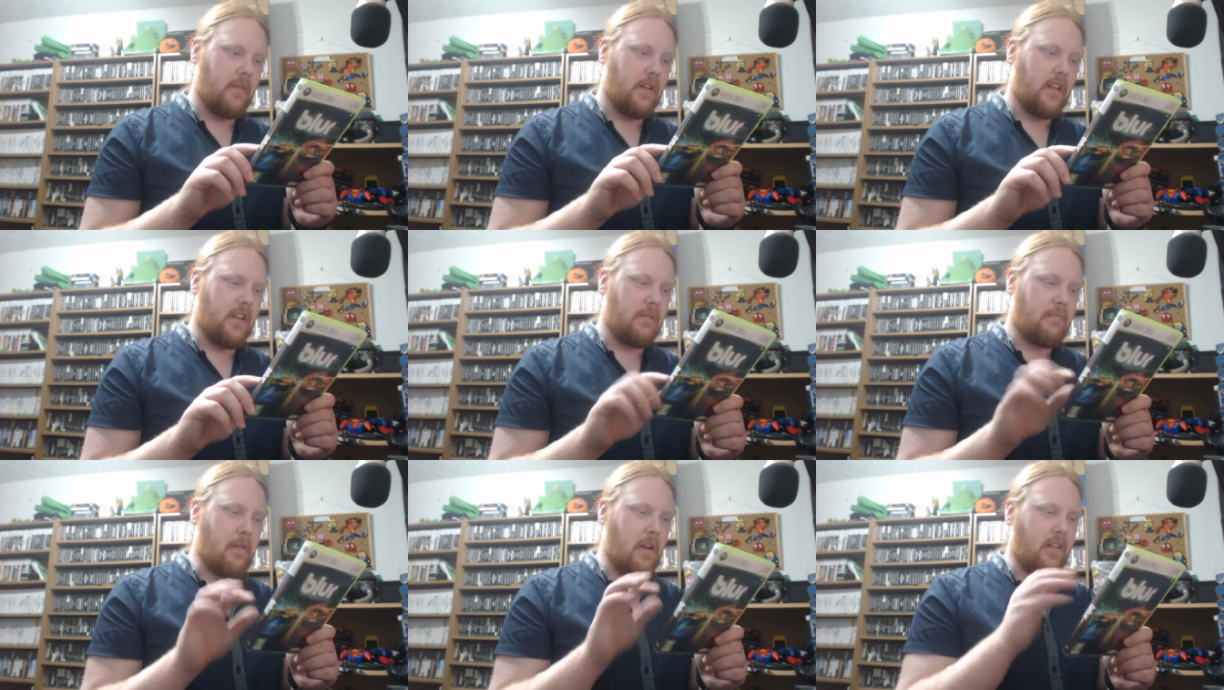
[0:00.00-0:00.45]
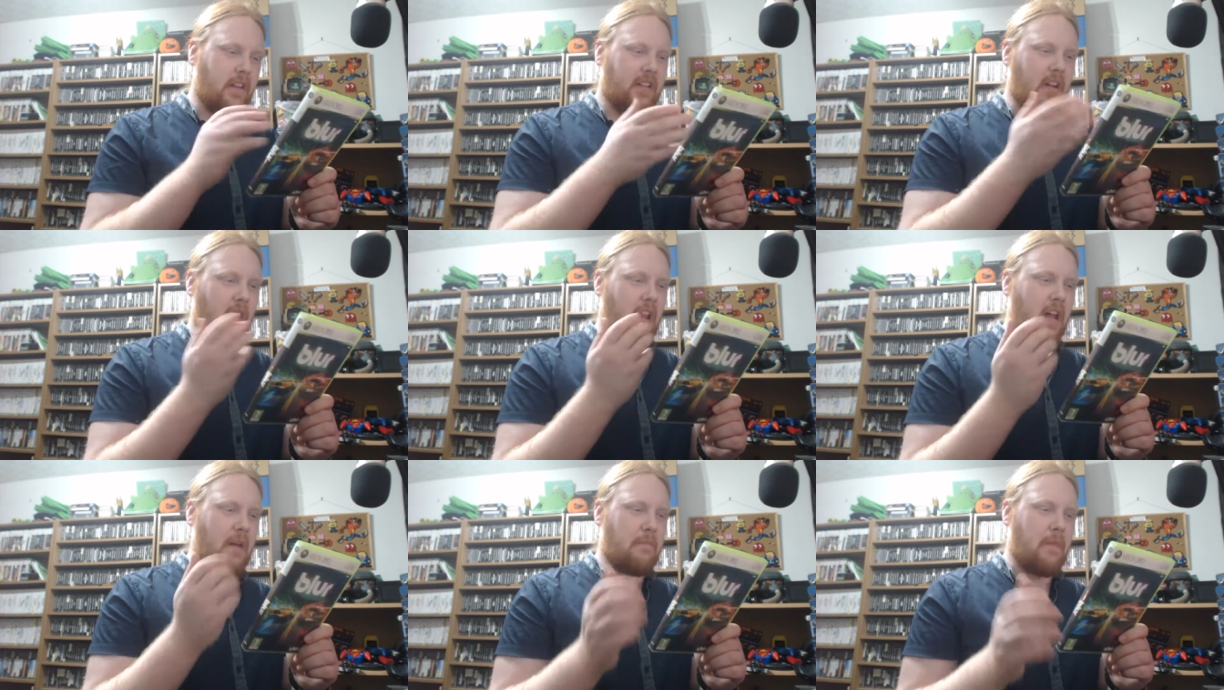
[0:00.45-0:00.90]
Apparently it's
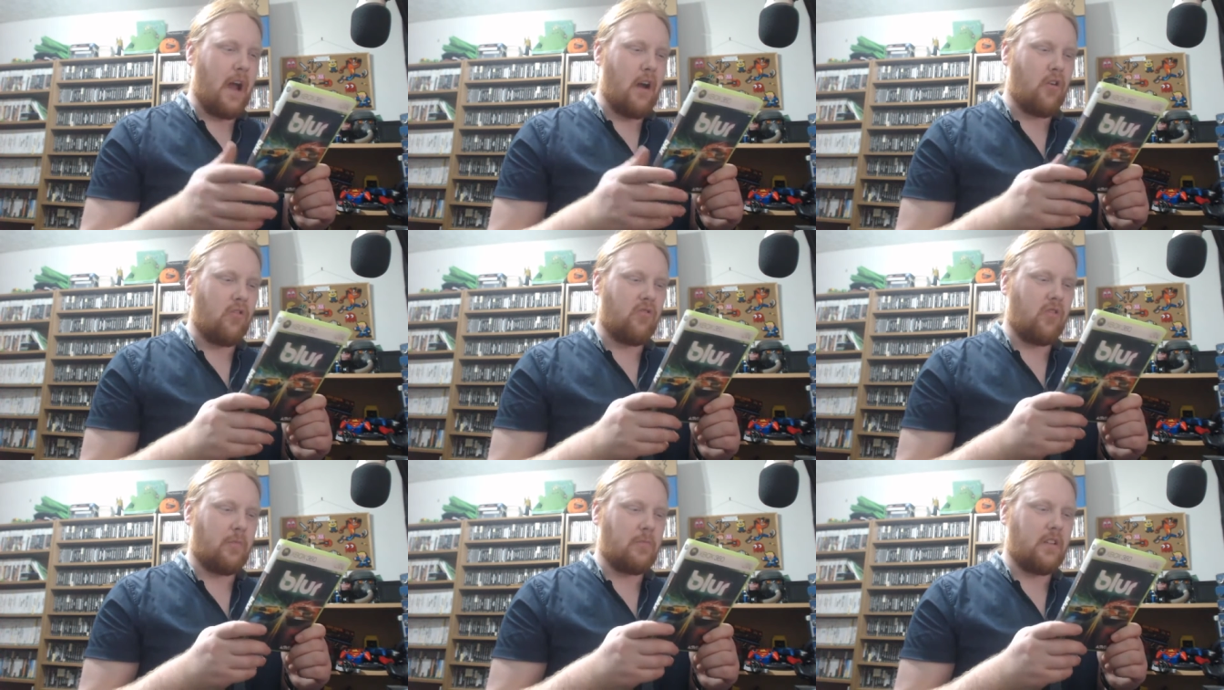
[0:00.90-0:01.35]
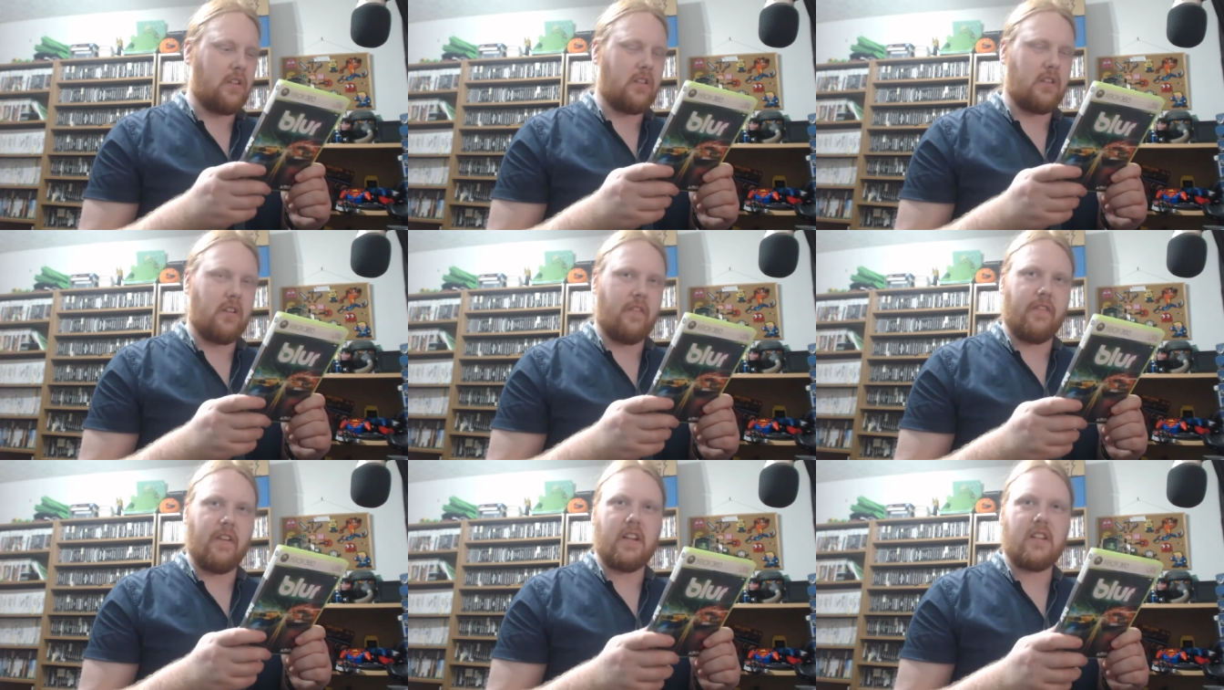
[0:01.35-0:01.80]
got like power-ups and
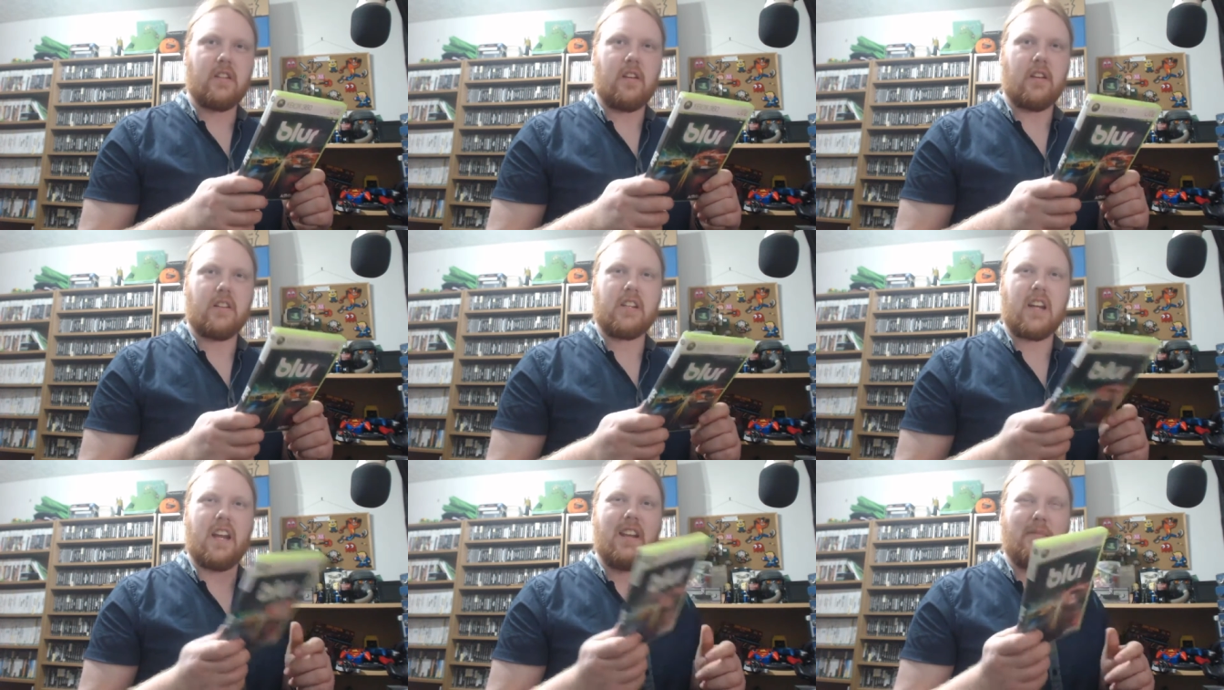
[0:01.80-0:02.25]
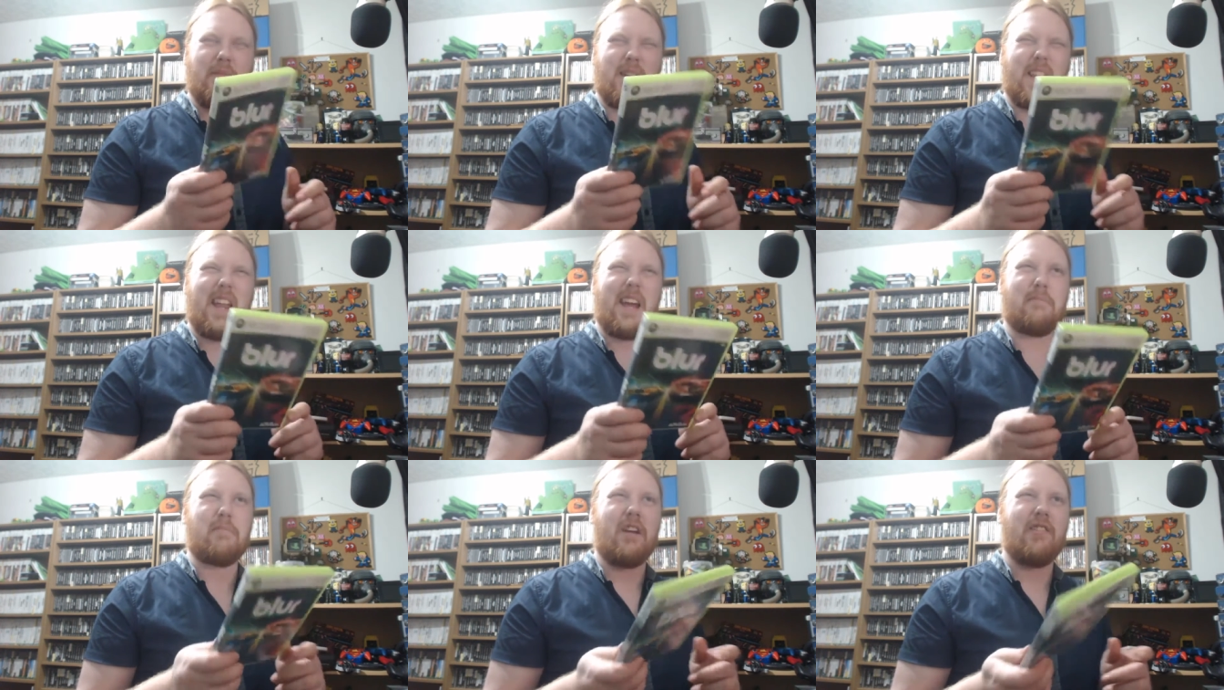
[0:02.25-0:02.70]
stuff in it, so it's kind of a bit
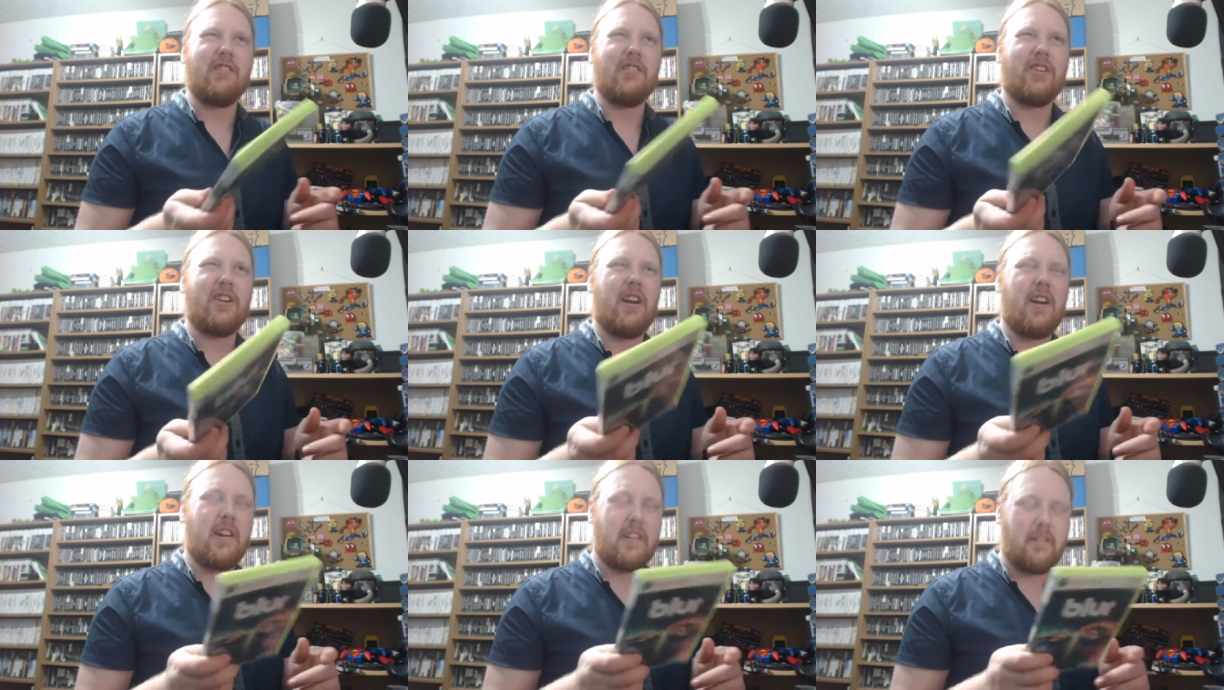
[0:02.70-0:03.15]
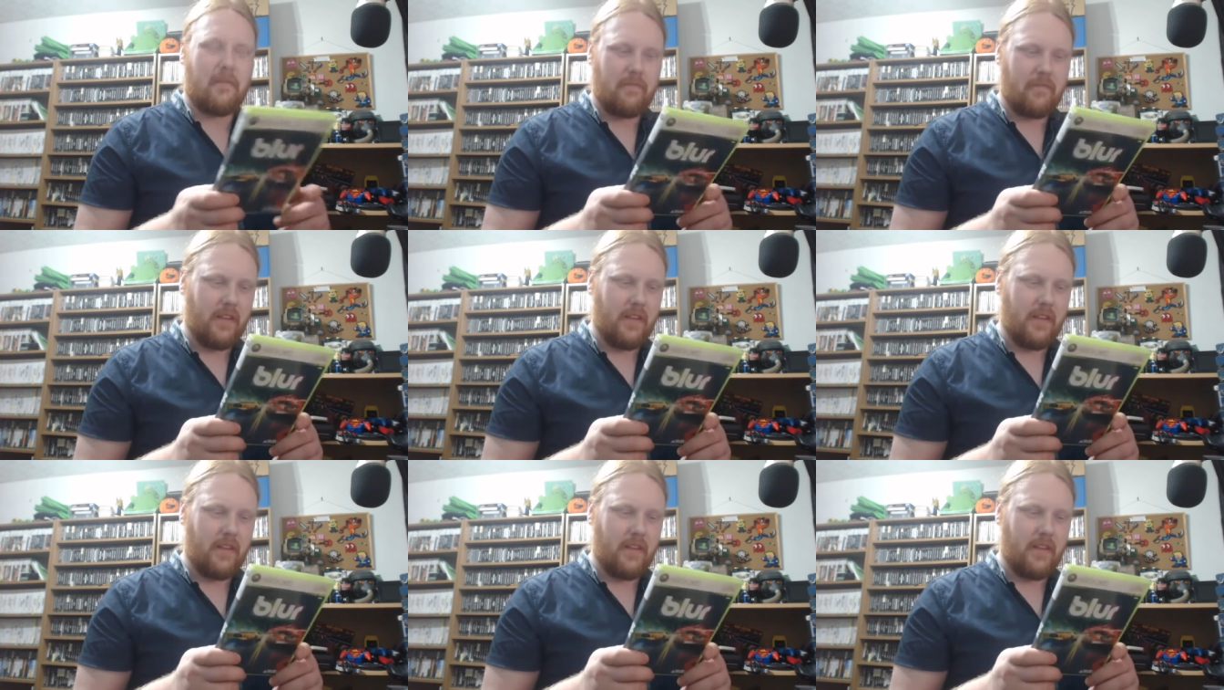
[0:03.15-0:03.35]
like Mario Kart.